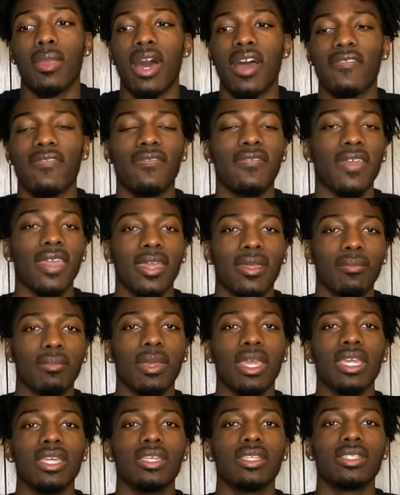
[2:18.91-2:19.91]
fan
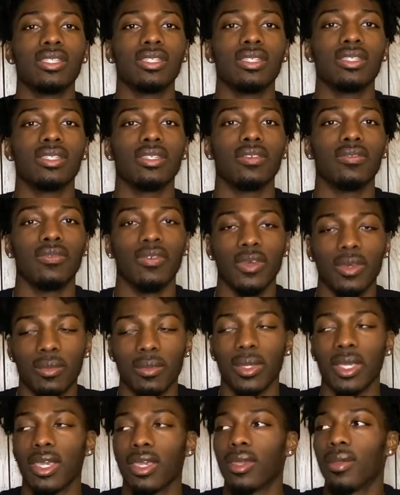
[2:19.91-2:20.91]
base. You feel
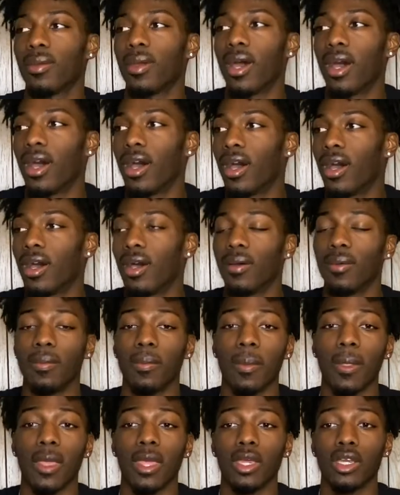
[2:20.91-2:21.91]
me?
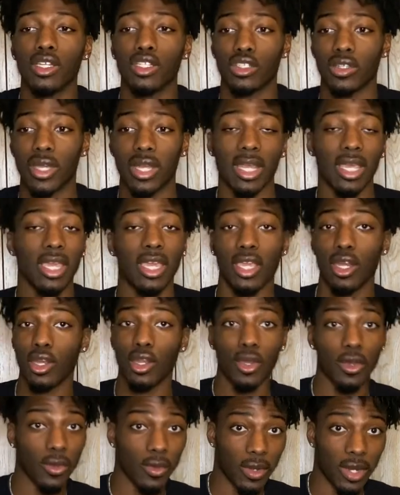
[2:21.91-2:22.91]
Trying to get
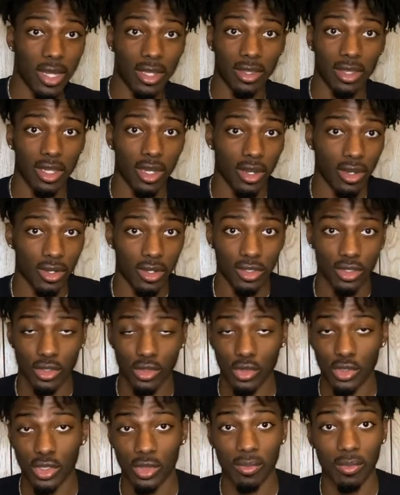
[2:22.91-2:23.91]
known out there on
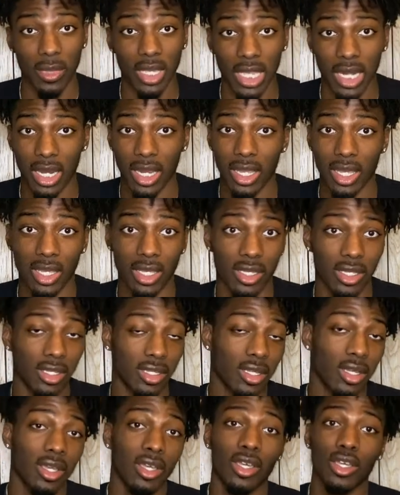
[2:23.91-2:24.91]
social media
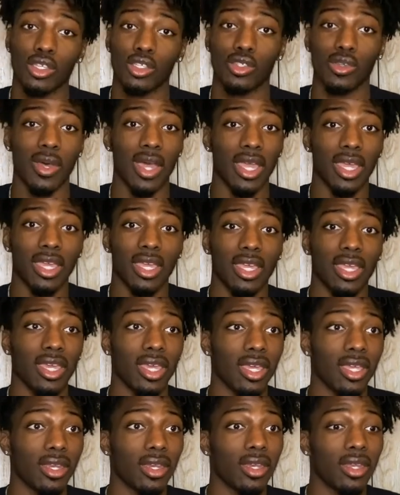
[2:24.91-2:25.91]
so I can
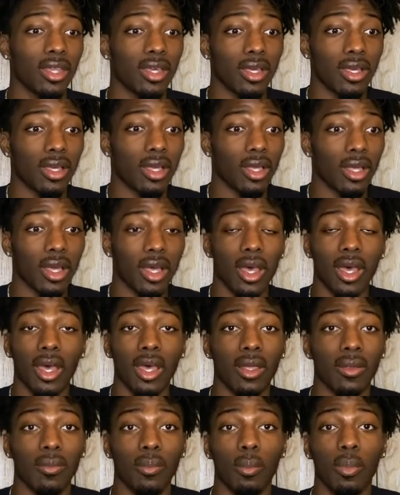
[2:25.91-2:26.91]
get
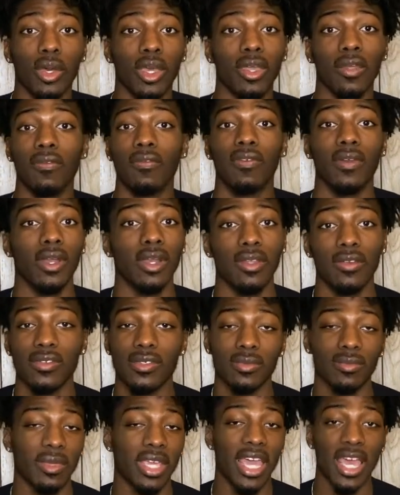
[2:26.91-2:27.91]
put in front of
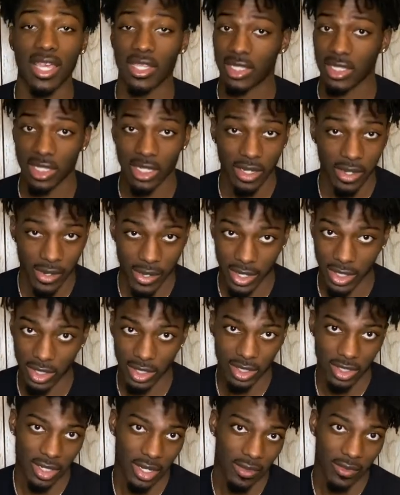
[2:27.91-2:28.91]
some casting
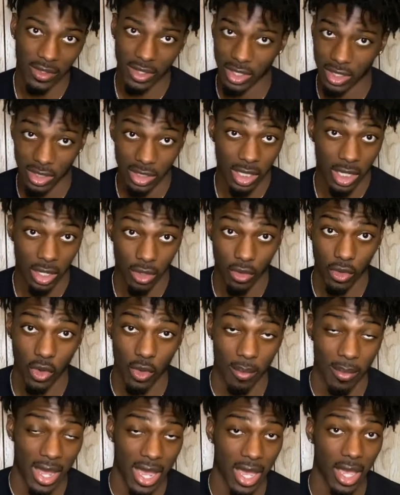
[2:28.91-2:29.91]
directors and everything, trying to grow
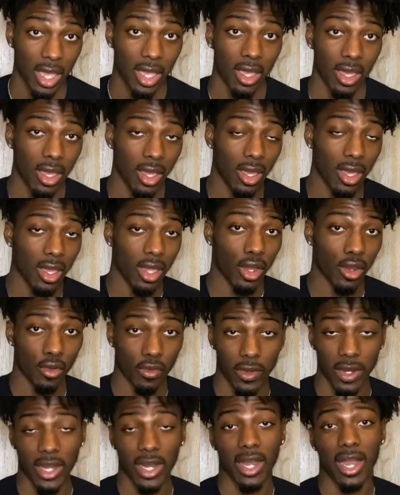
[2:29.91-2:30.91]
my
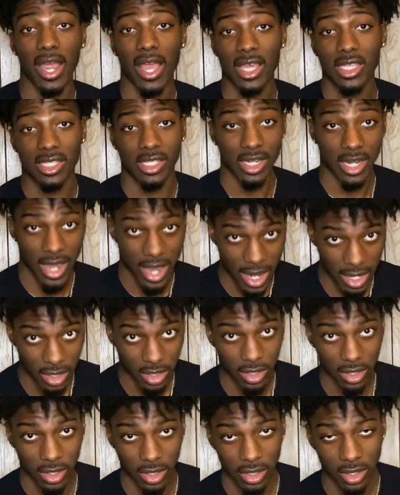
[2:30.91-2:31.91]
career as an
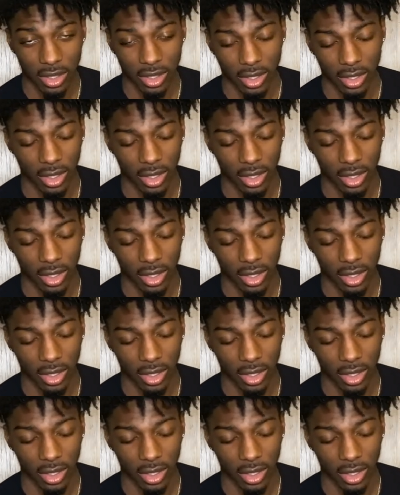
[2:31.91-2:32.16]
actor.